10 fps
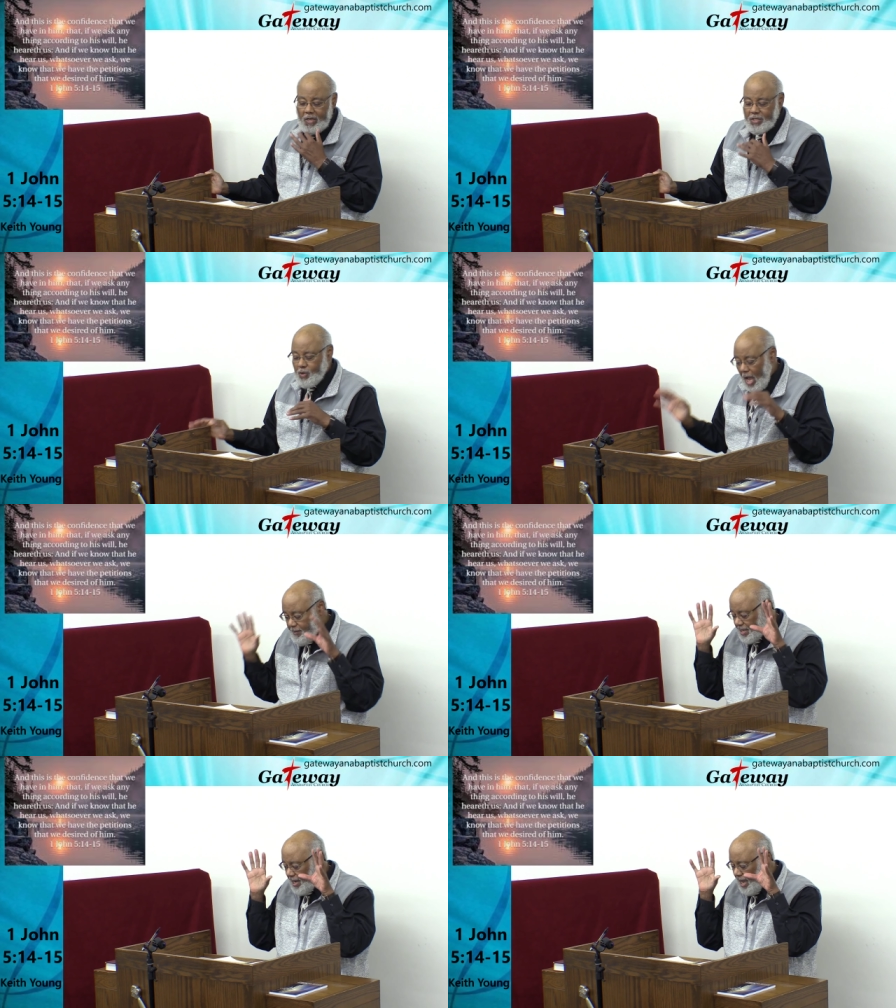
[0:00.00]
So I
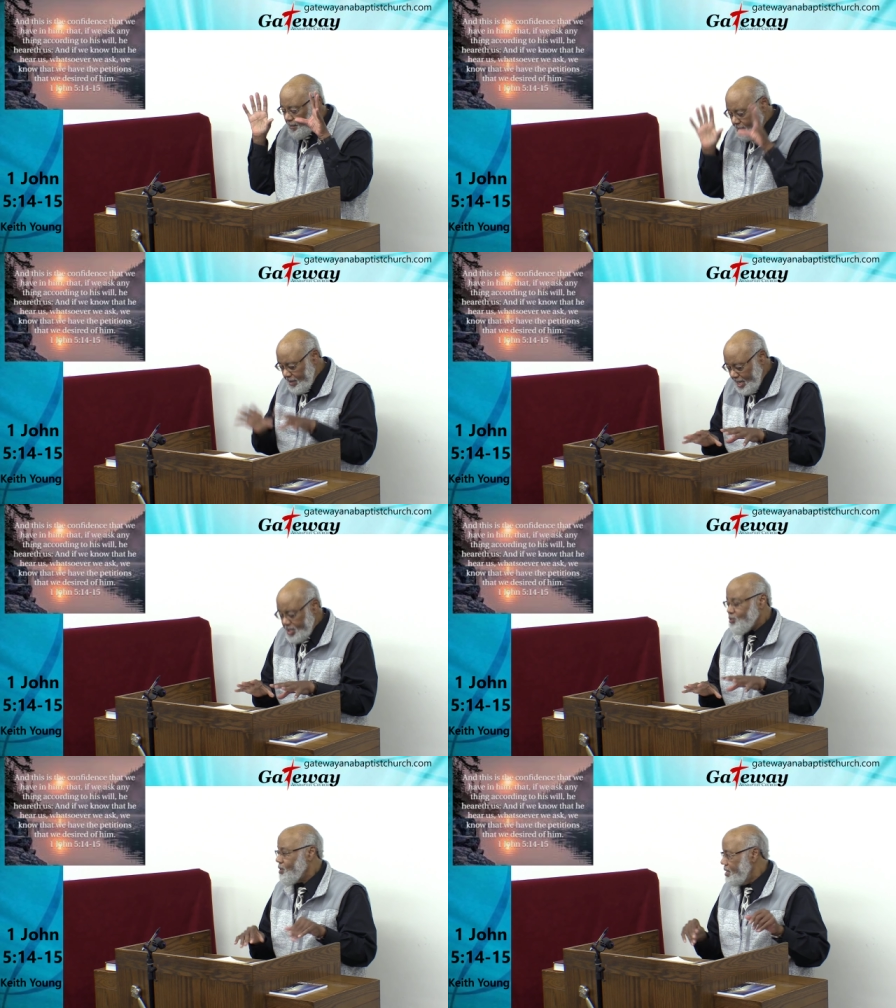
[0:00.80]
became
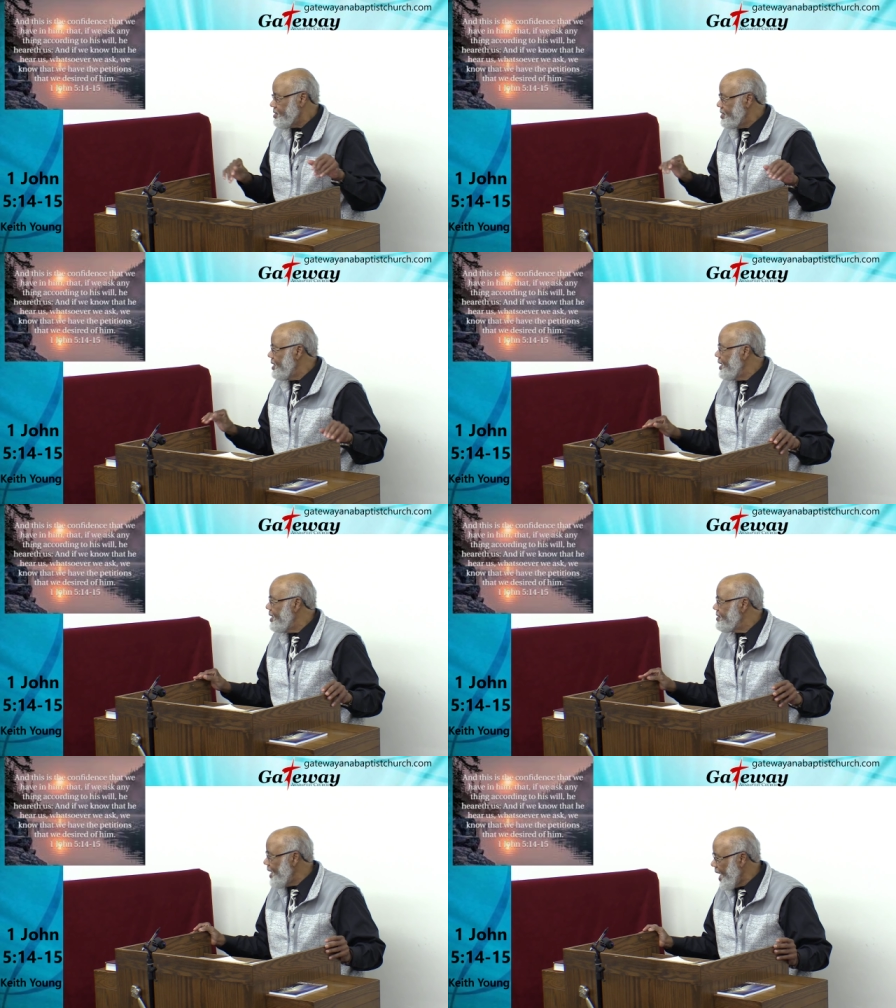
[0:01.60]
interested
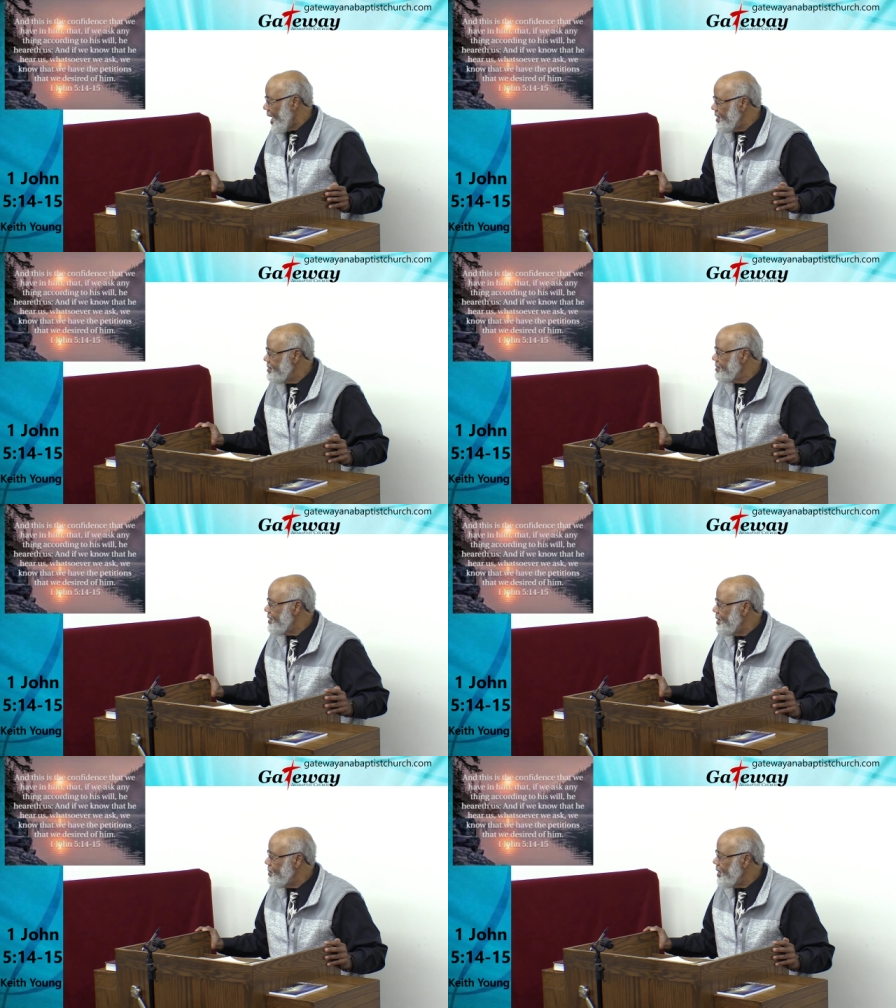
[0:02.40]
in that.
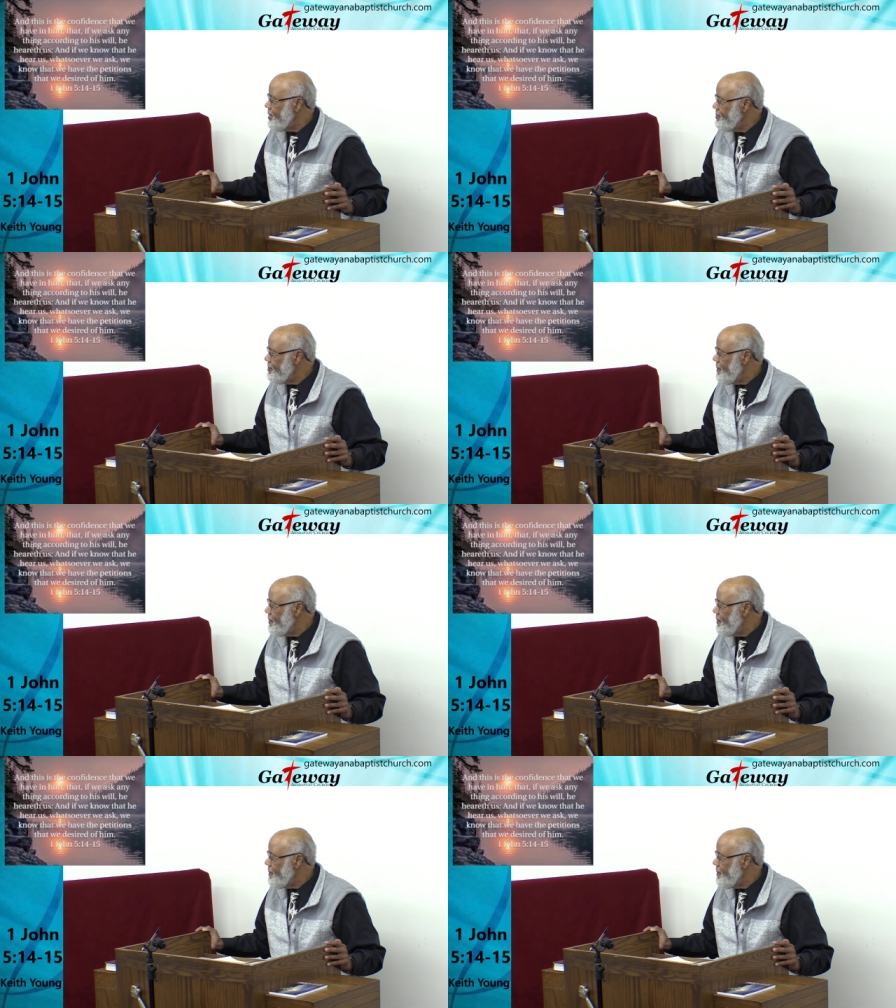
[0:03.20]
Amen.